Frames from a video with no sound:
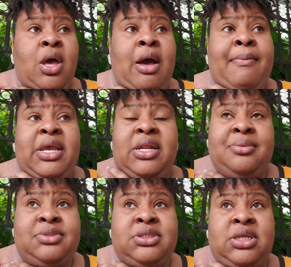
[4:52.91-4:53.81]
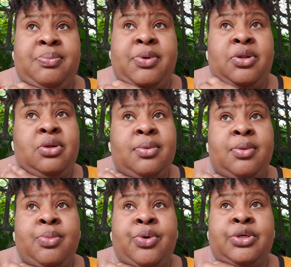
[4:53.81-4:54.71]
I made him sleep a little
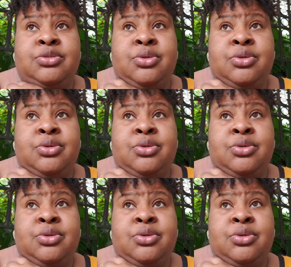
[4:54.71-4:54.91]
bit more,